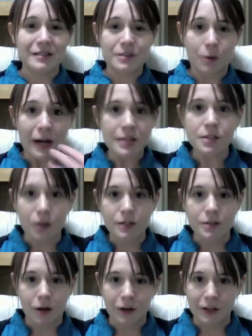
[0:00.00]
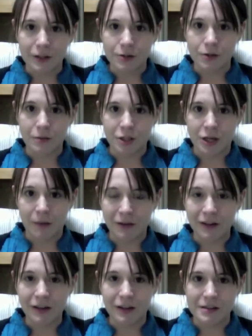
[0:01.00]
So I started talking to him in
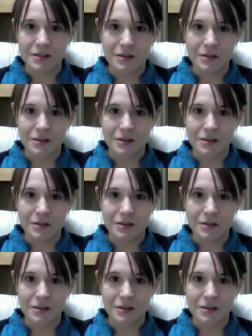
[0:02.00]
Japanese.